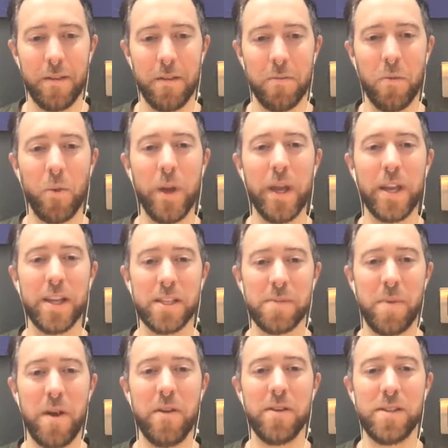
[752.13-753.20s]
But we can
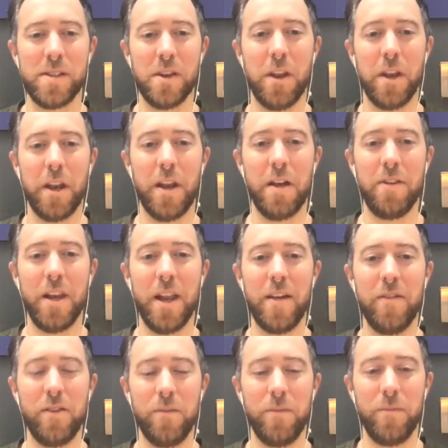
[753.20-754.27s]
experience it on another level.